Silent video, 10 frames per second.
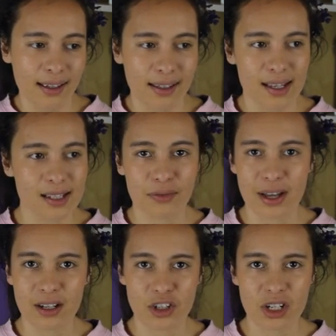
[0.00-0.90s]
he's a
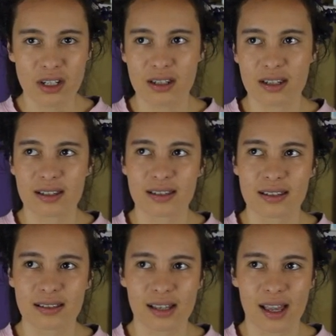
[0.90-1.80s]
fighting
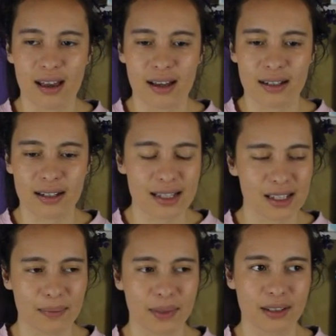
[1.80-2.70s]
genius, and that's
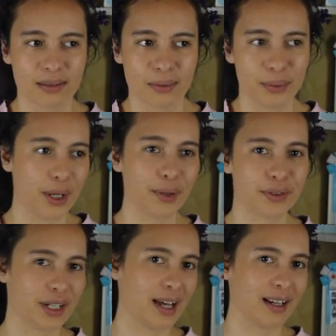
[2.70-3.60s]
something we all forget.